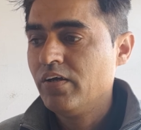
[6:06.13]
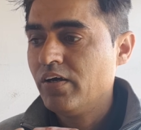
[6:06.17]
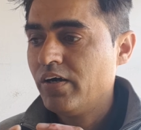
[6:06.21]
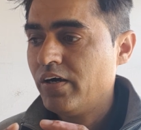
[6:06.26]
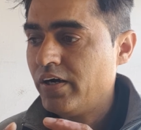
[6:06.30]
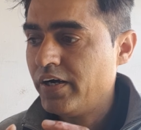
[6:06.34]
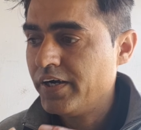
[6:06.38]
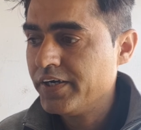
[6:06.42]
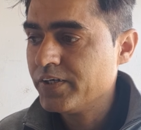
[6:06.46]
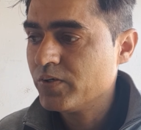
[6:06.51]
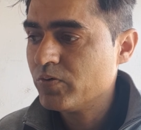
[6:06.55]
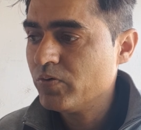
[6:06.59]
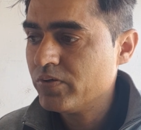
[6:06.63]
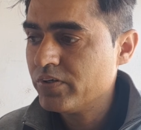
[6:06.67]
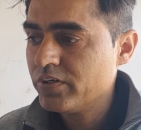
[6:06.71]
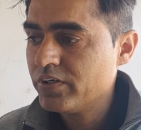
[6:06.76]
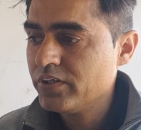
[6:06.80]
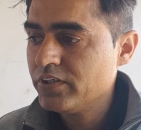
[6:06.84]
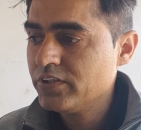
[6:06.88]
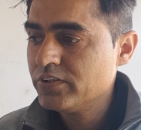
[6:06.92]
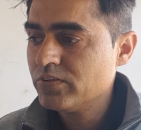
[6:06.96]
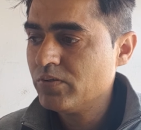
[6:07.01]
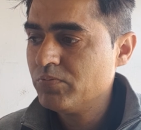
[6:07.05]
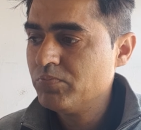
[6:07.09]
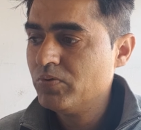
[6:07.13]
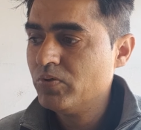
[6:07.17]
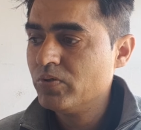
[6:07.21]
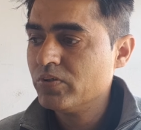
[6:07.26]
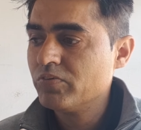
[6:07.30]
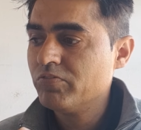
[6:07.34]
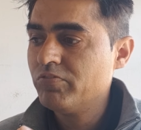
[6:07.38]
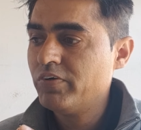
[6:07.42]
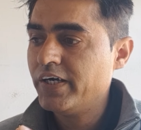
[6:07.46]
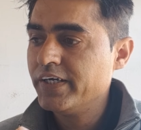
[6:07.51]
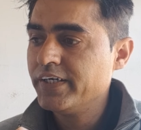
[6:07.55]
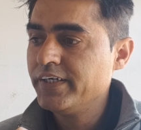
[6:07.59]
High quantities of both
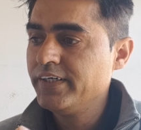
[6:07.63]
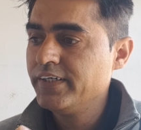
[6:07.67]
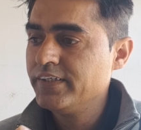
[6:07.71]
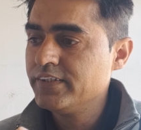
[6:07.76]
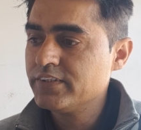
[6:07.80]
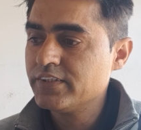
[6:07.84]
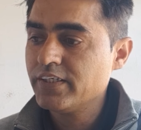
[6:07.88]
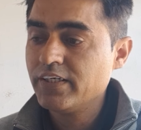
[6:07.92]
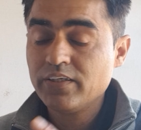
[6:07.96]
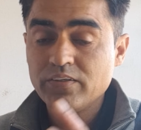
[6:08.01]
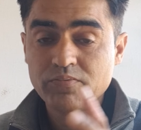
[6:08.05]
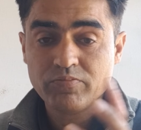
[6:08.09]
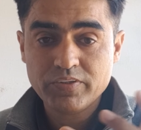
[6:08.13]
Y and Z.